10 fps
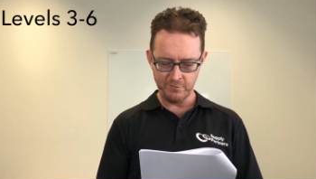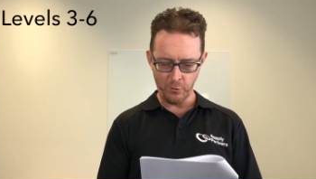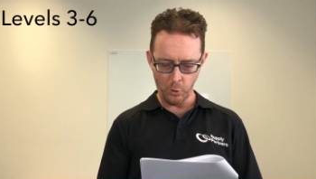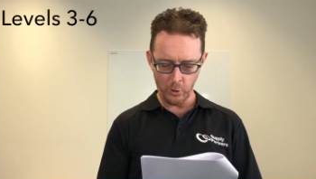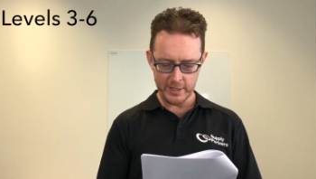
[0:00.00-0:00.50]

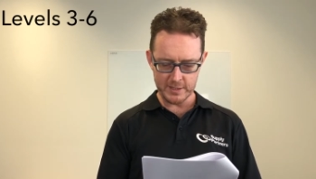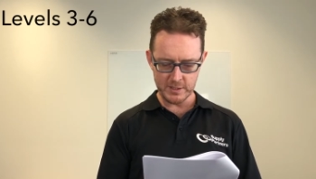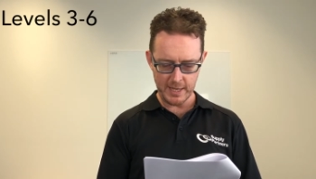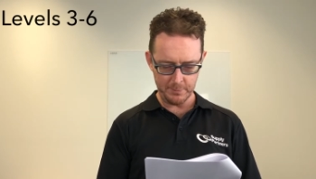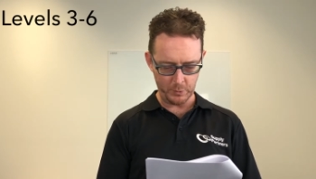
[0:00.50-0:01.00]
For
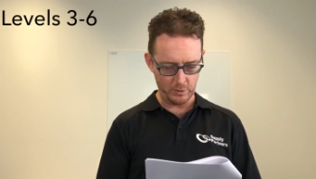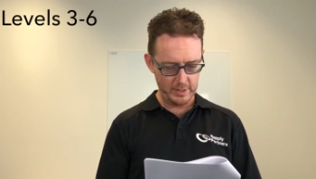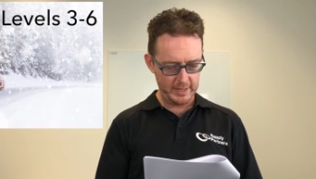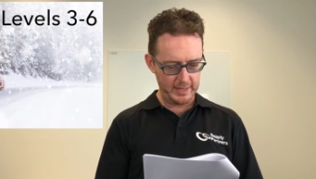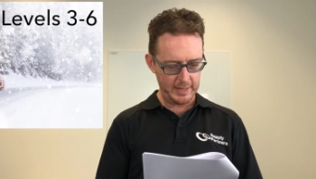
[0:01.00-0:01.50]
example,
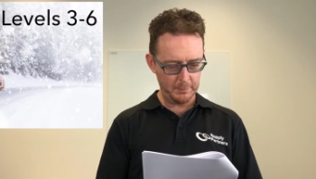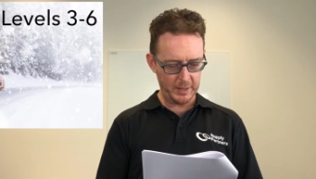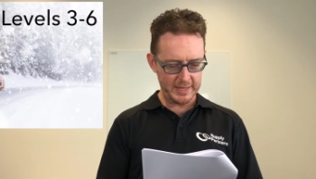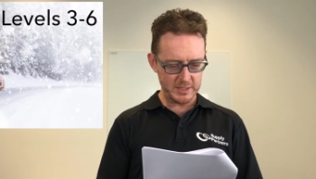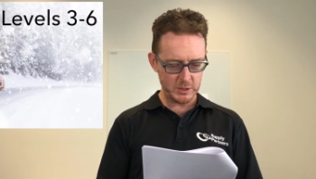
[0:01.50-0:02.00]
in
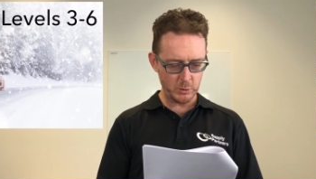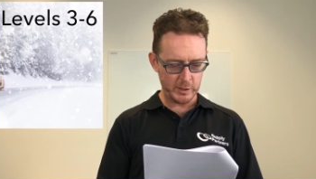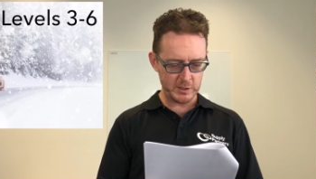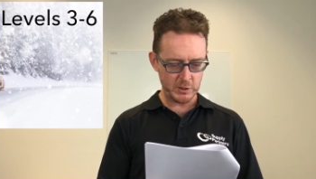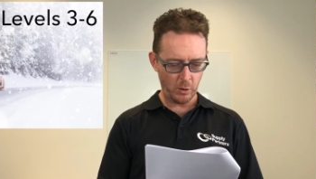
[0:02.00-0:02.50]
places
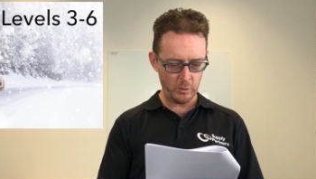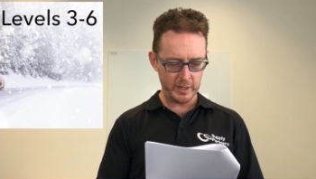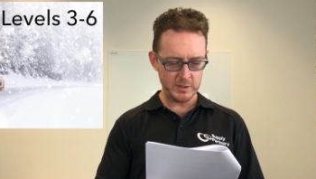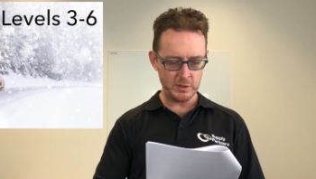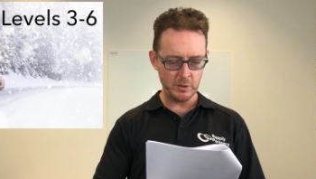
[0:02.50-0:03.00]
where salt
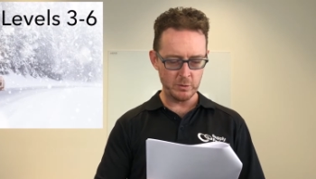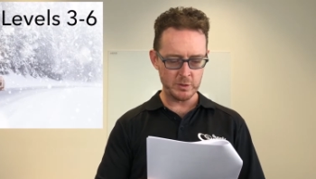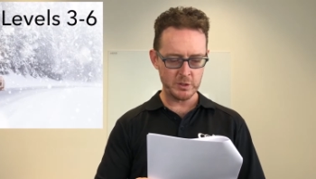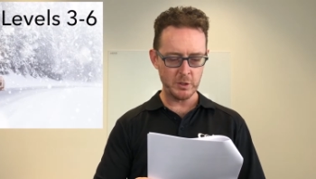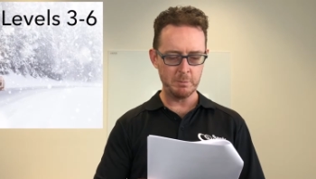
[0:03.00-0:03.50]
is
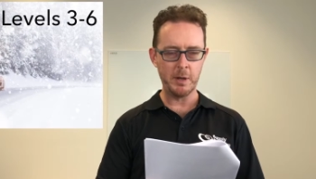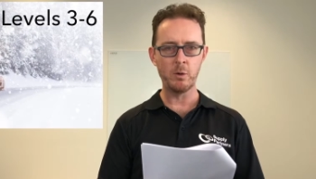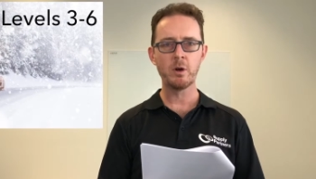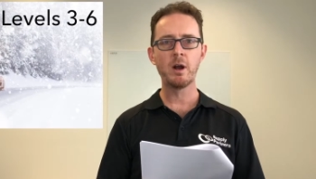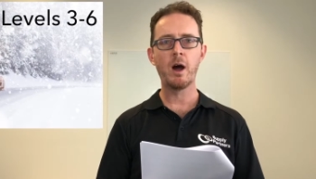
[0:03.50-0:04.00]
used to
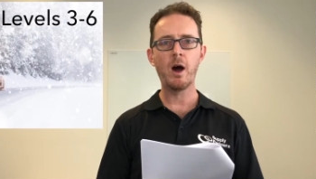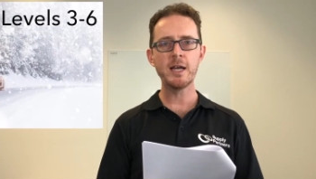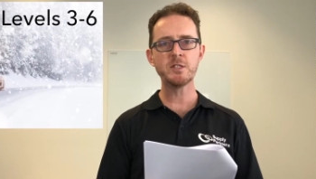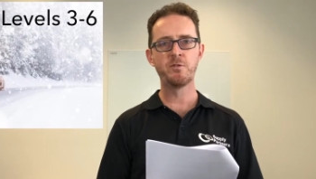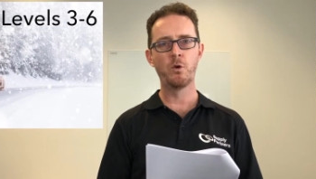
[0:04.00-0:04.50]
melt
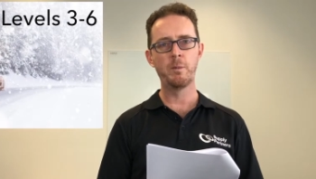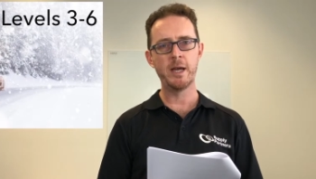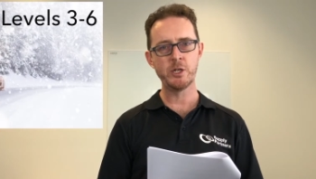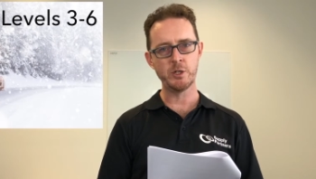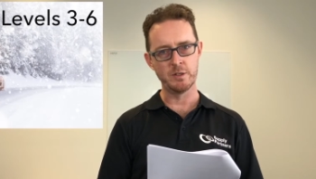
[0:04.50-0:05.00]
ice
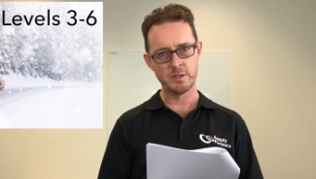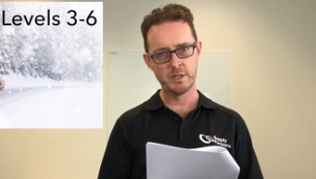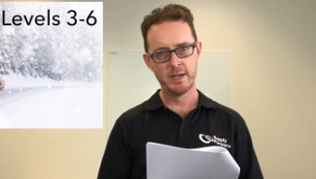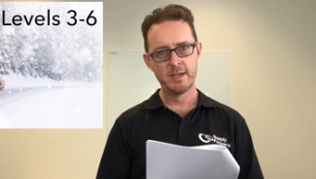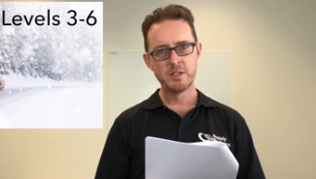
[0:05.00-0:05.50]
formations.
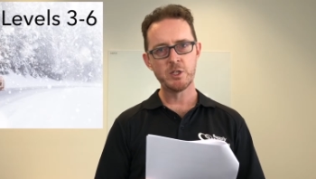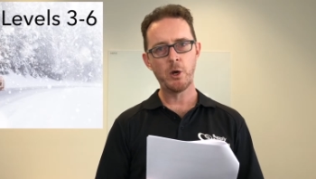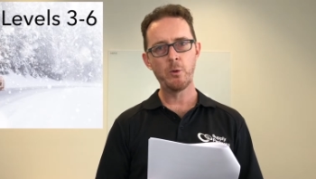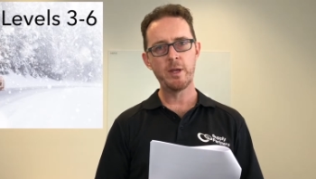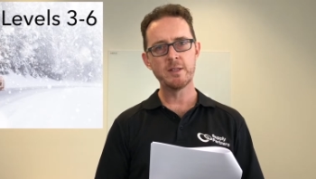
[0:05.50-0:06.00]

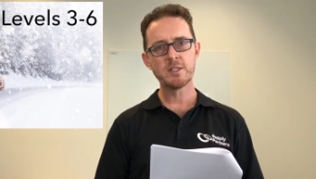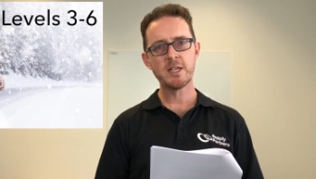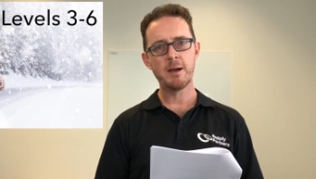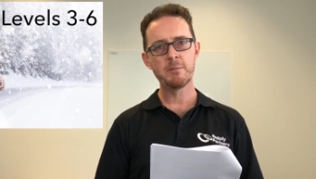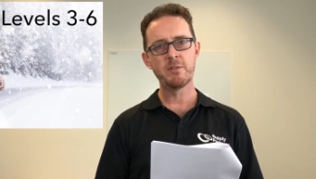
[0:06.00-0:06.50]
So in
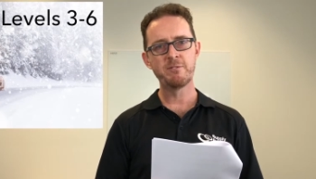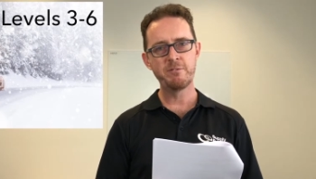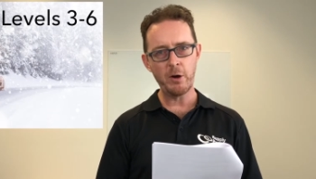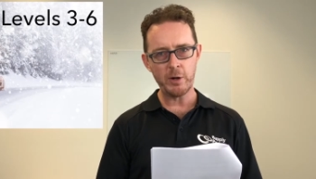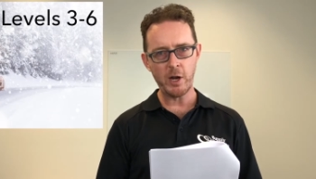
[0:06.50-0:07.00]
some
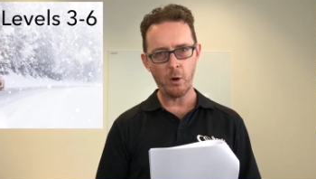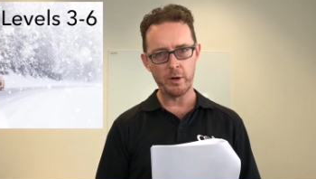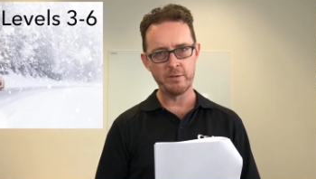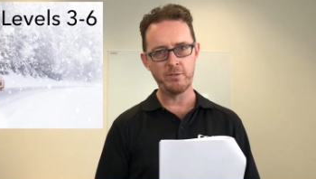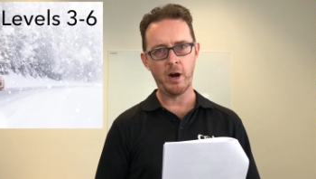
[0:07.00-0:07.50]
very
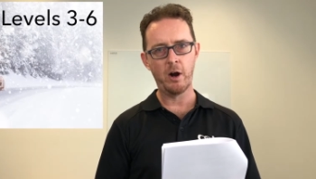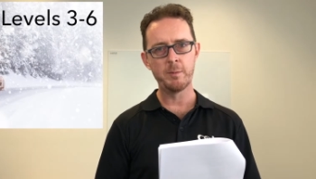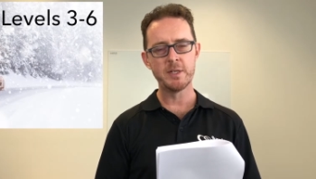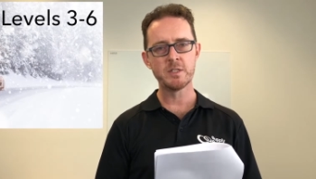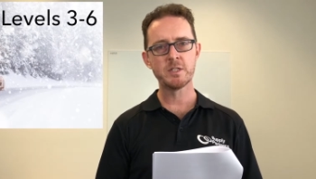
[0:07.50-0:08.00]
cold
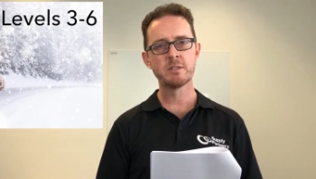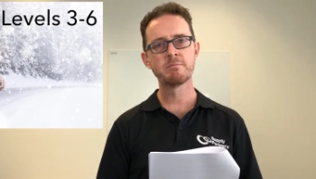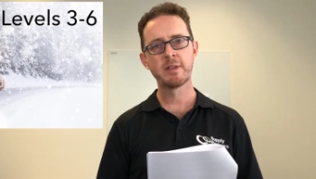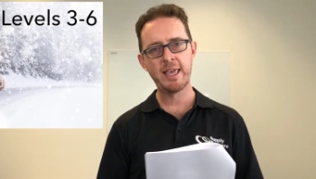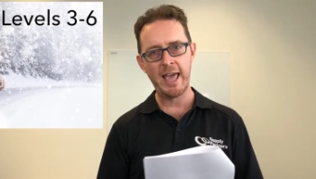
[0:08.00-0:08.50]
environments,
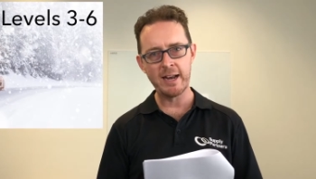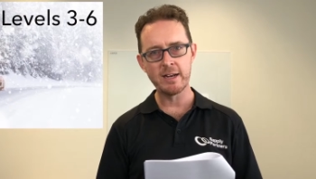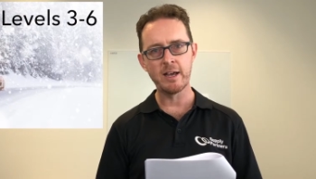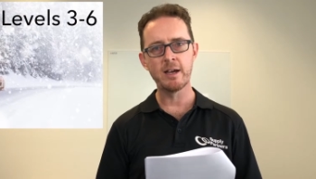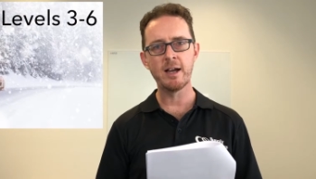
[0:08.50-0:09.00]

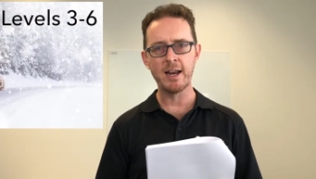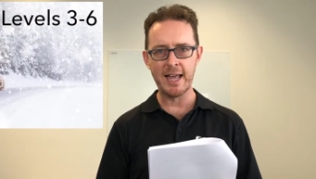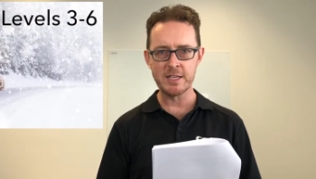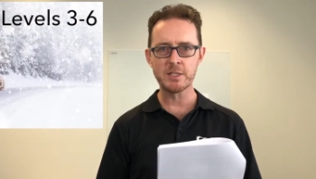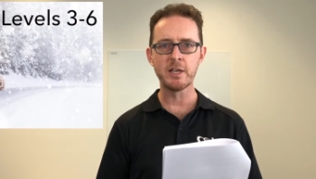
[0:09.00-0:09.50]
Canada,
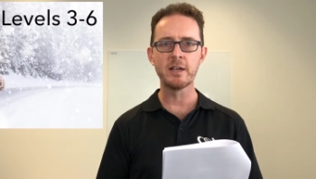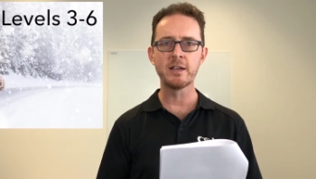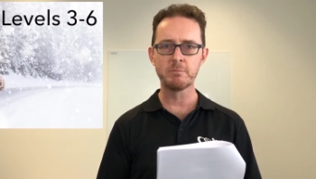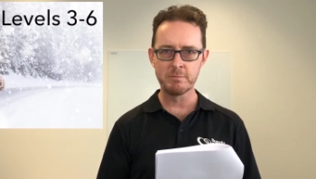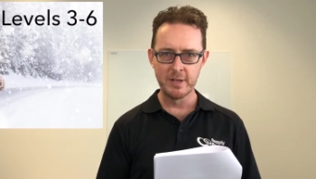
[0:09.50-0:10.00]

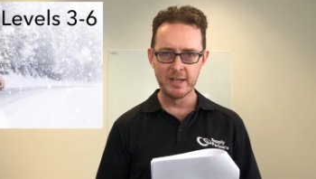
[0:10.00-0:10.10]
Alaska,